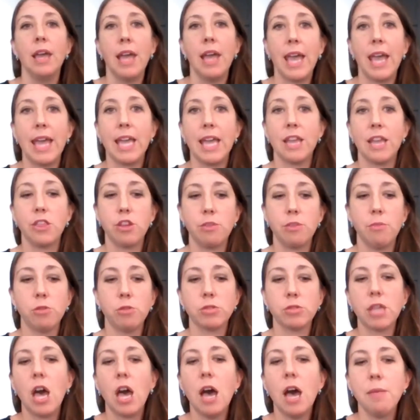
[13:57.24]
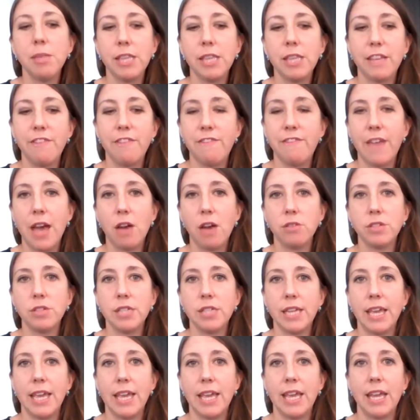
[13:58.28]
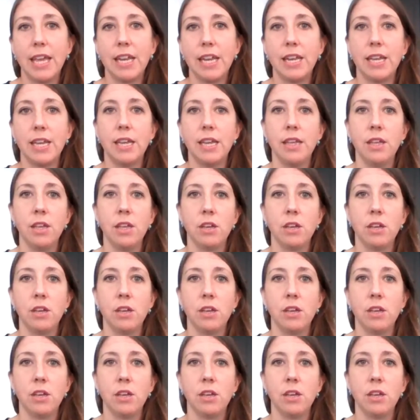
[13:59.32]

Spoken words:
And they're most commonly found in